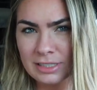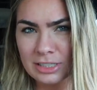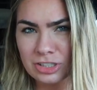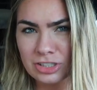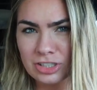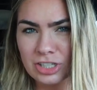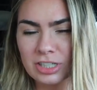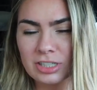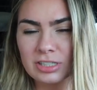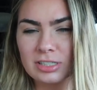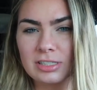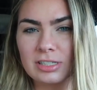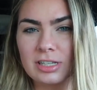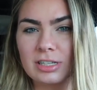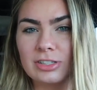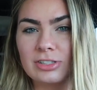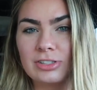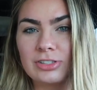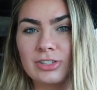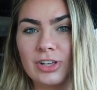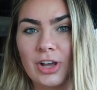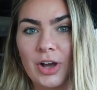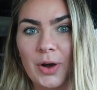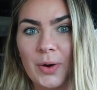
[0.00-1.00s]
t-shirts.
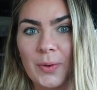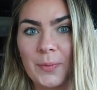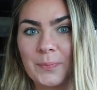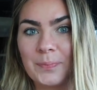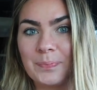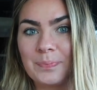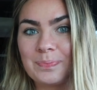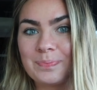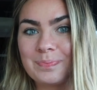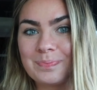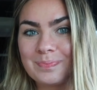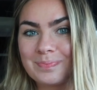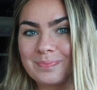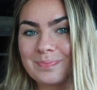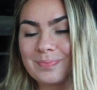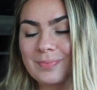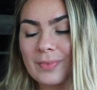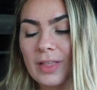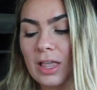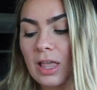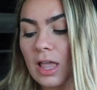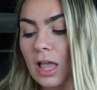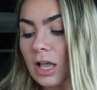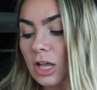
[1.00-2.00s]
So
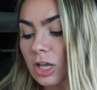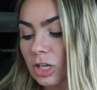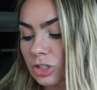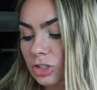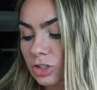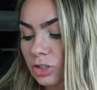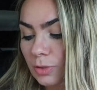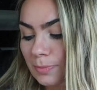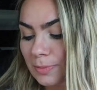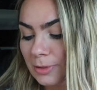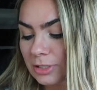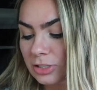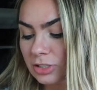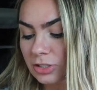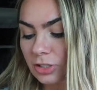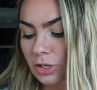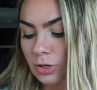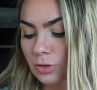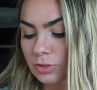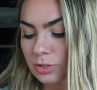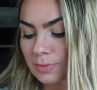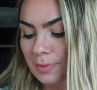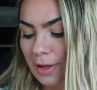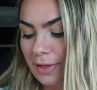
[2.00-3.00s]
super
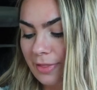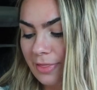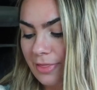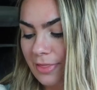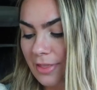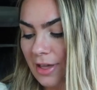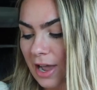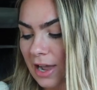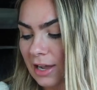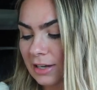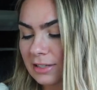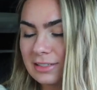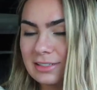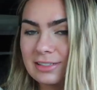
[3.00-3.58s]
stoked about that.